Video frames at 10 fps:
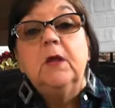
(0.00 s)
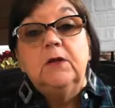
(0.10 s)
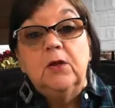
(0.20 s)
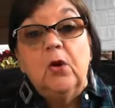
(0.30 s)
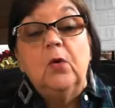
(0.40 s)

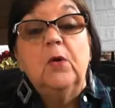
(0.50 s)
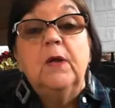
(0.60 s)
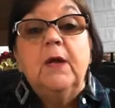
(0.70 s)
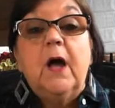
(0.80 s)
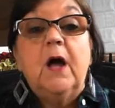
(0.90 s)

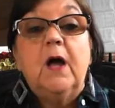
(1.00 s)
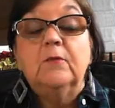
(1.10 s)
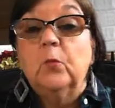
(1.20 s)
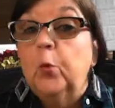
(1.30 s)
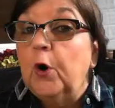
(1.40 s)

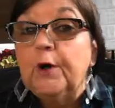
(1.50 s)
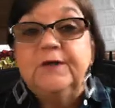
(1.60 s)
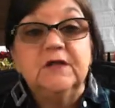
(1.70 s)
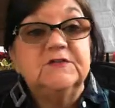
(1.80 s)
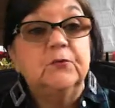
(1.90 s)

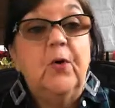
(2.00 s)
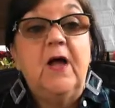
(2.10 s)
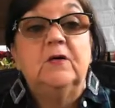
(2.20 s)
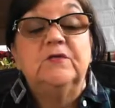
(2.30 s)
word gets around.